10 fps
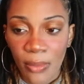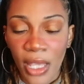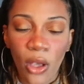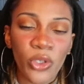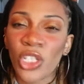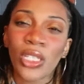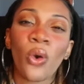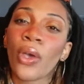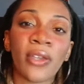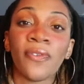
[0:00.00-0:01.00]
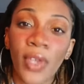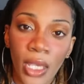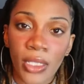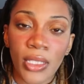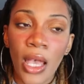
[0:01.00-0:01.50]
I'm like, oh, it's just a quick
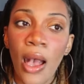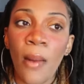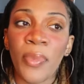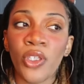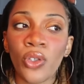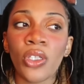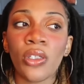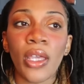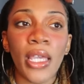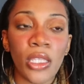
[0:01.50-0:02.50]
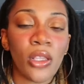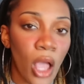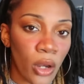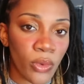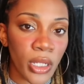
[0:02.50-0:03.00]
fix. But you could, in the
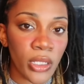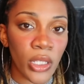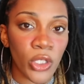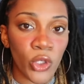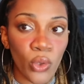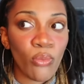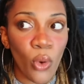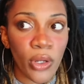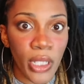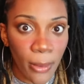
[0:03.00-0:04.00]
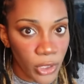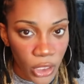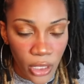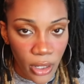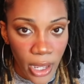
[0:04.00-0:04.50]
long run, do more damage
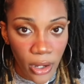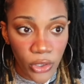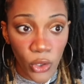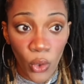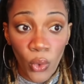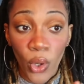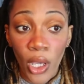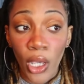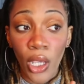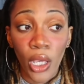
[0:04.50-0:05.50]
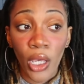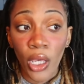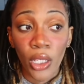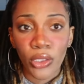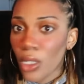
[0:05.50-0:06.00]
to your hair. So
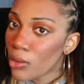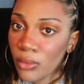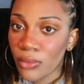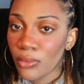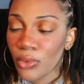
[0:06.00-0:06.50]
don't